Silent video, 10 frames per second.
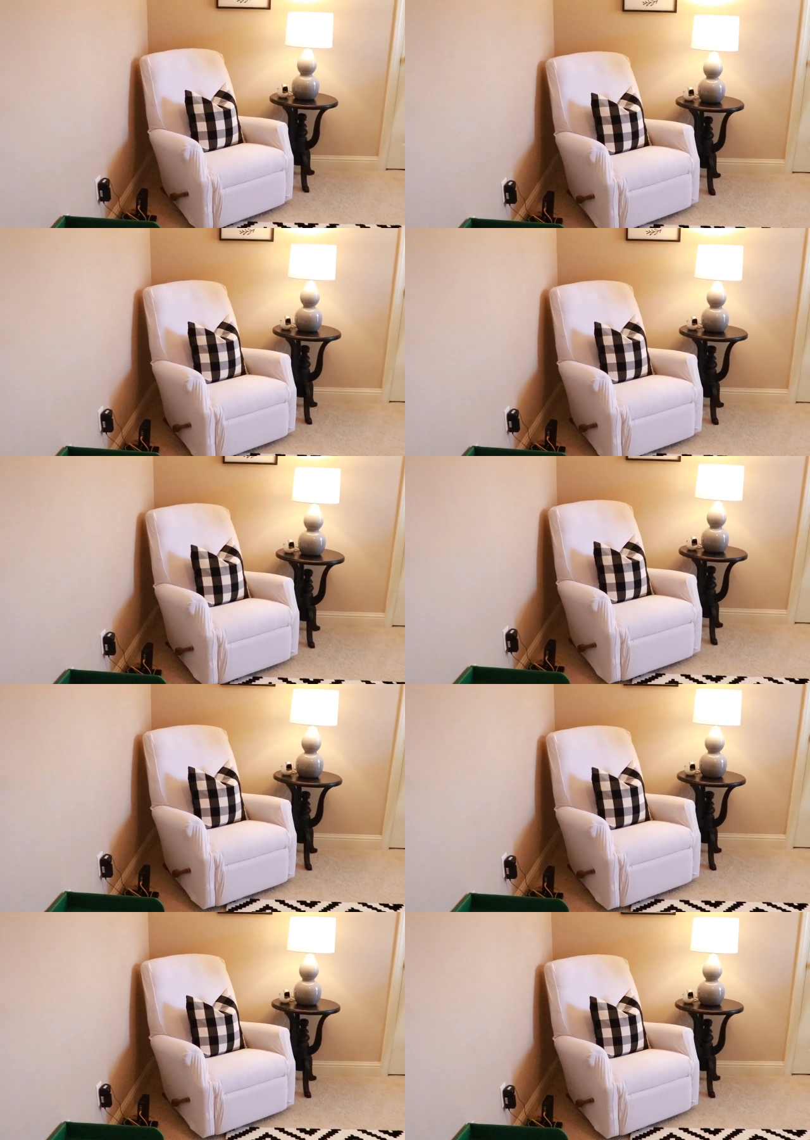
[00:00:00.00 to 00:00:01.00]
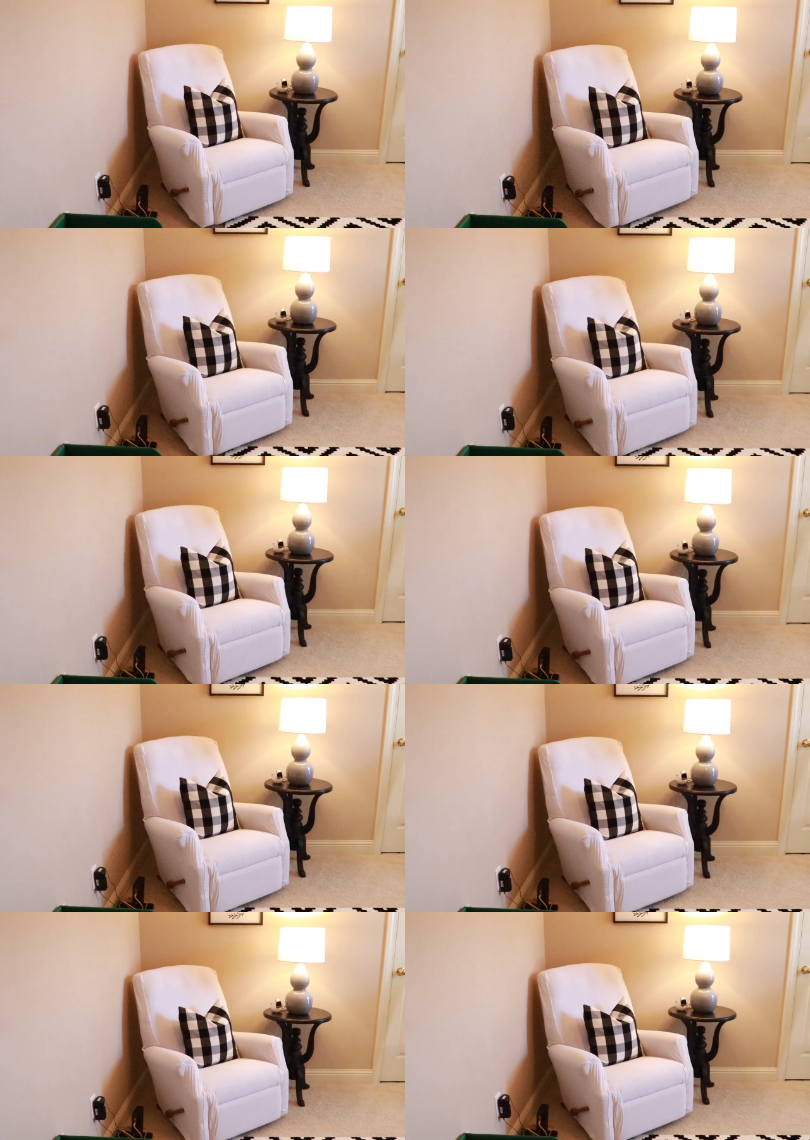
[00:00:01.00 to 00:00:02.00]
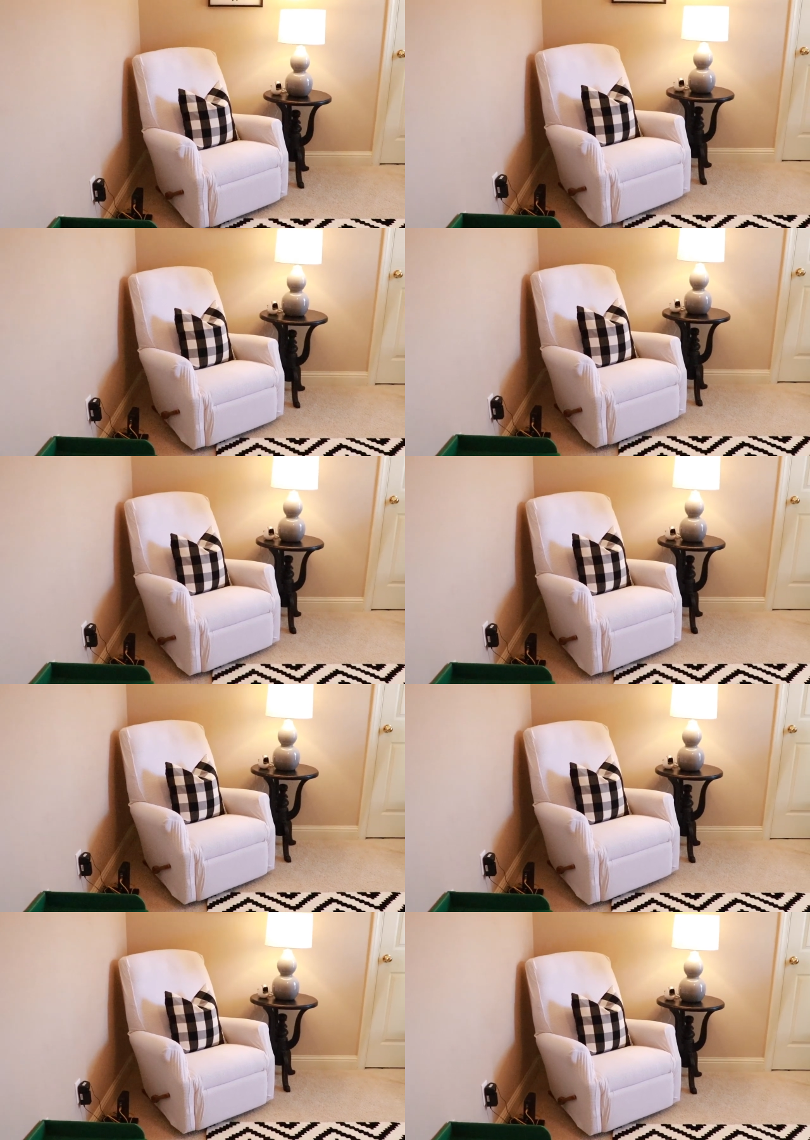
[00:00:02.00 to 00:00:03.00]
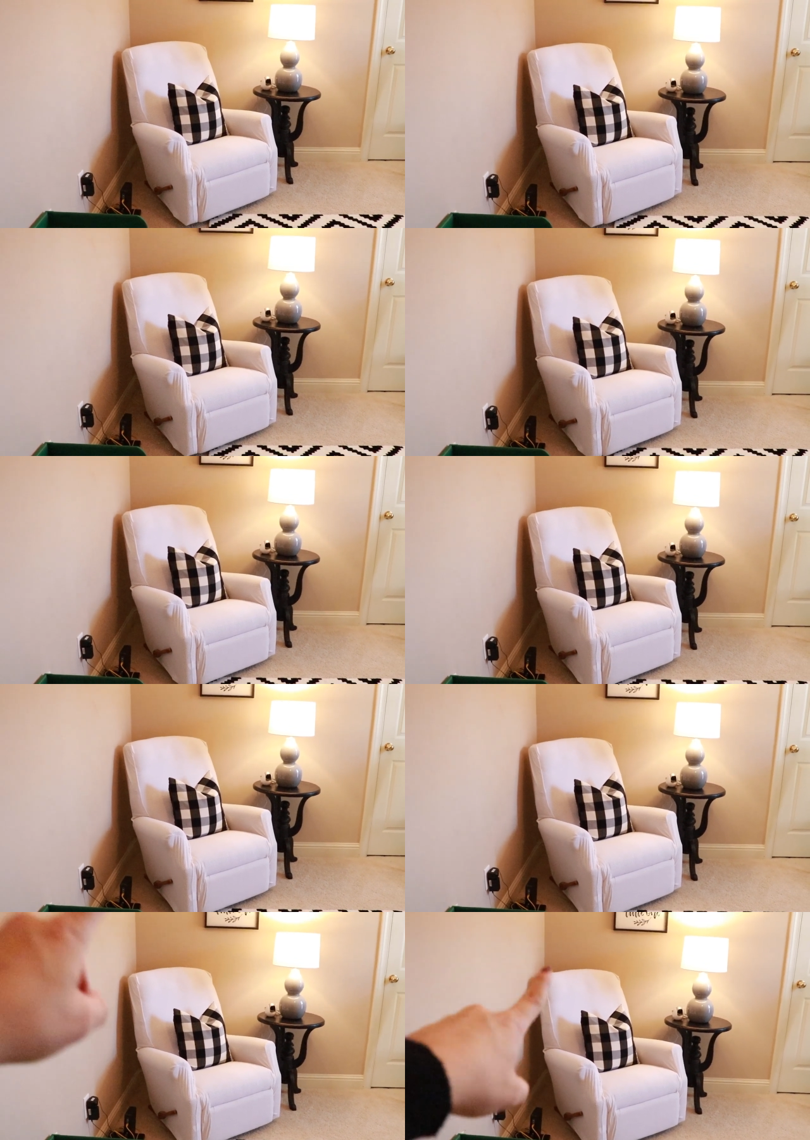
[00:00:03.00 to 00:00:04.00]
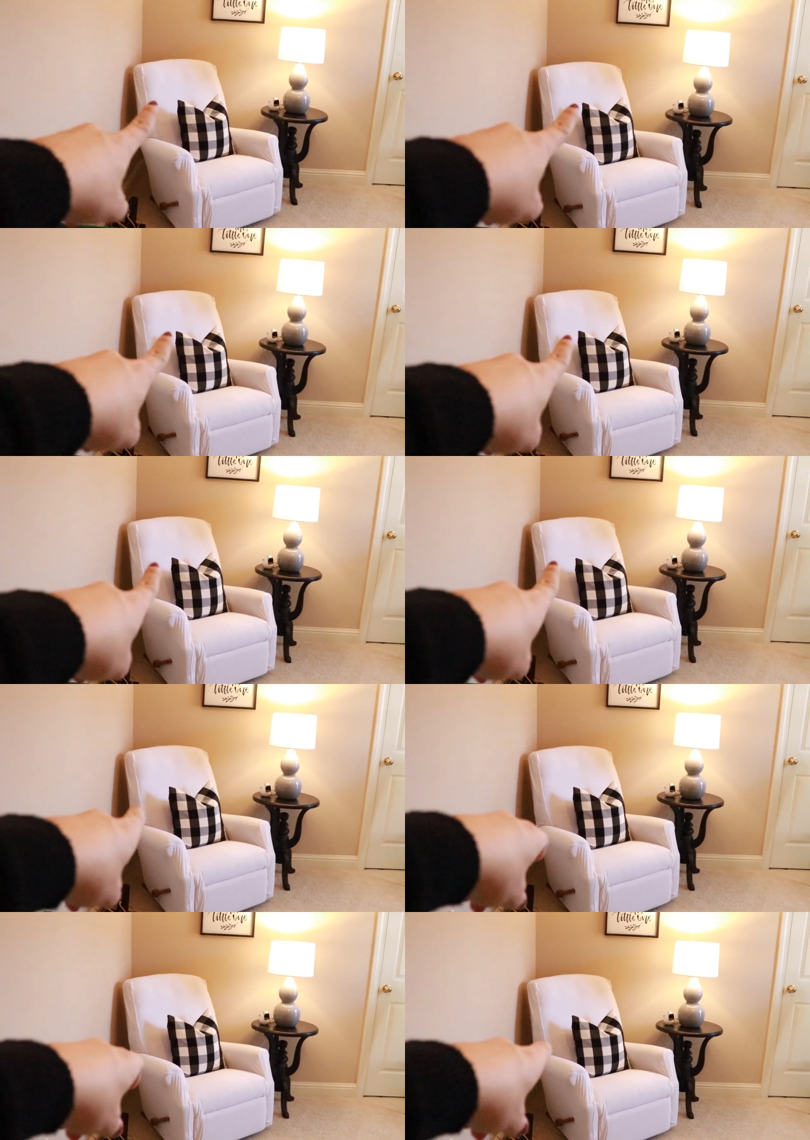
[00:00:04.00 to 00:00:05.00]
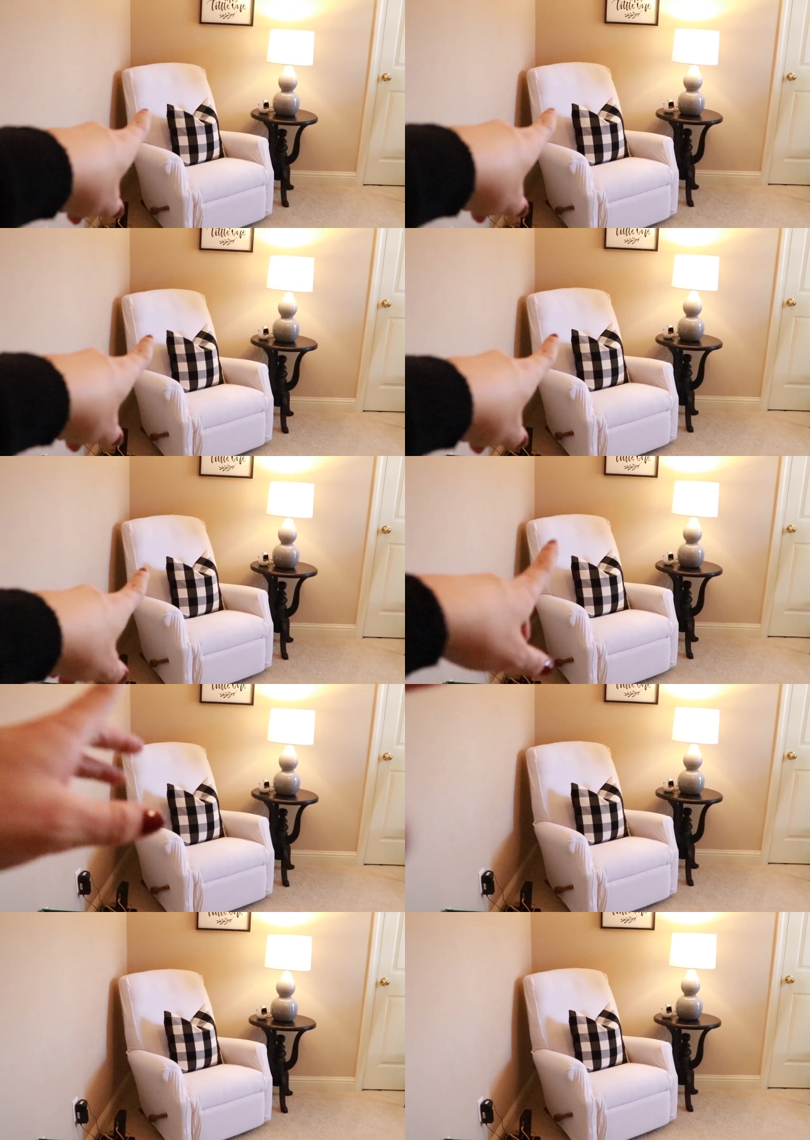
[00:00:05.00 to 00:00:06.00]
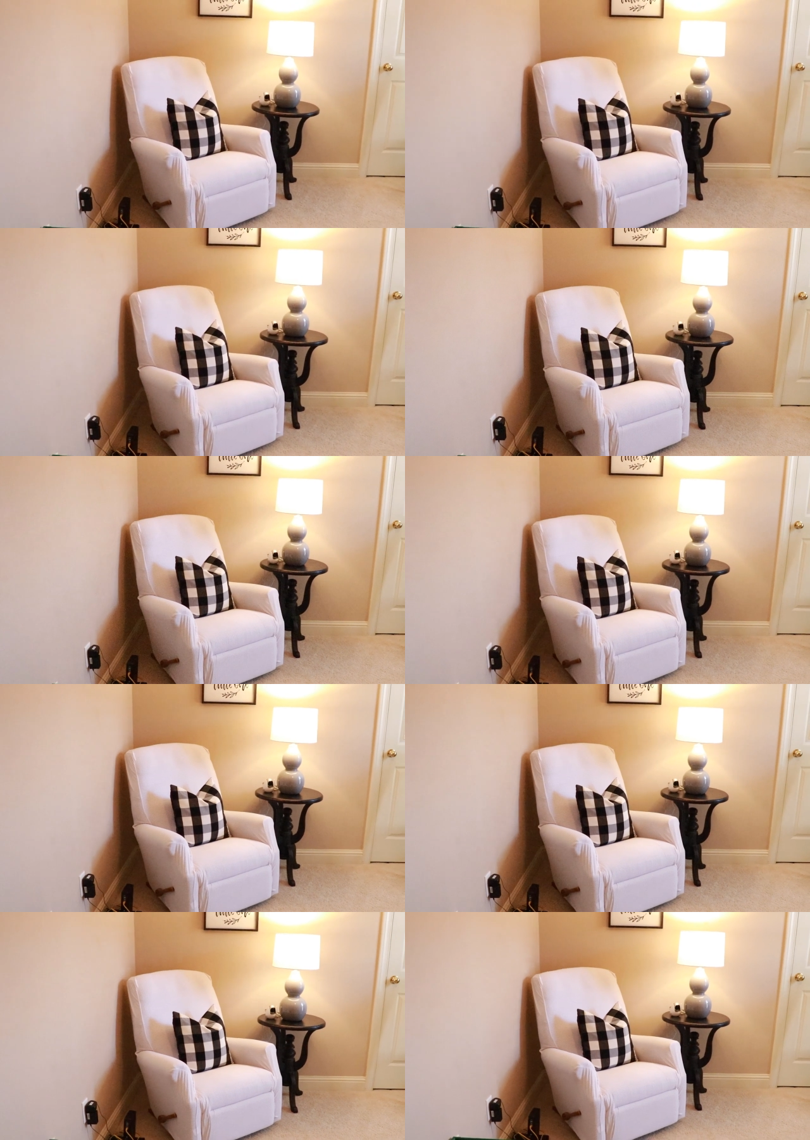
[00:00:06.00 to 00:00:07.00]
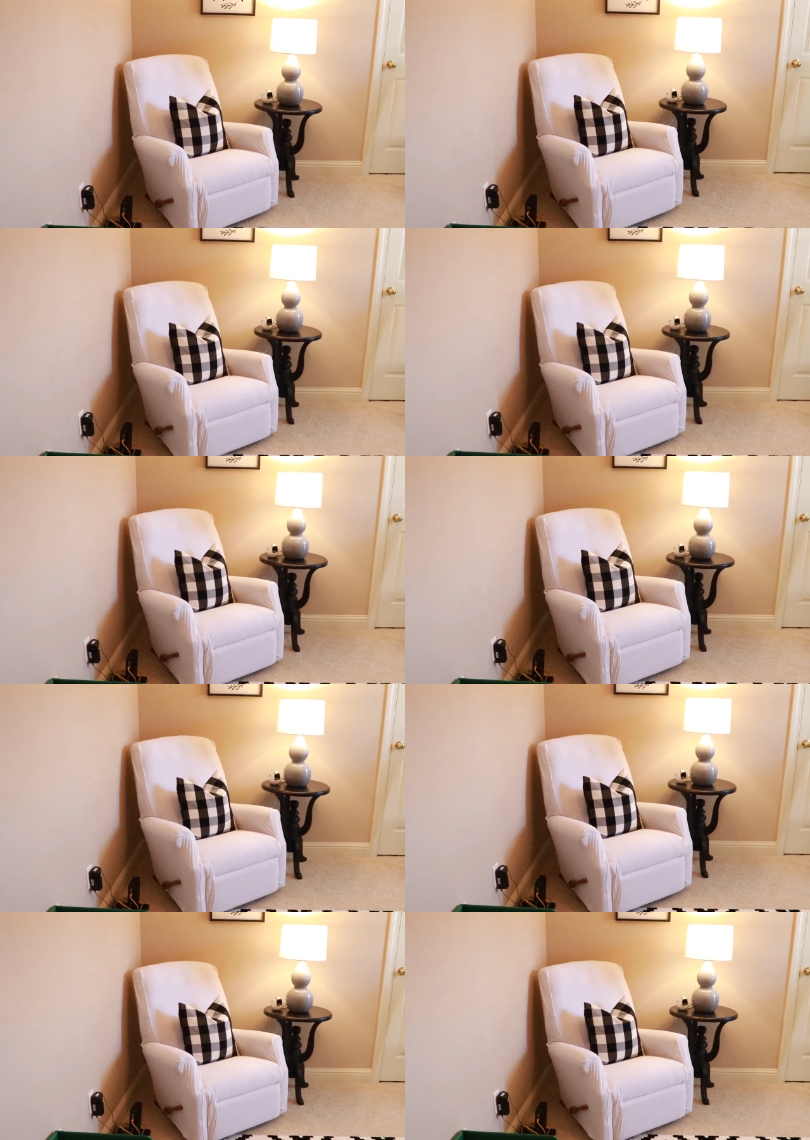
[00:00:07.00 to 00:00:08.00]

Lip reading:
No face is visible, so there are no lips to read.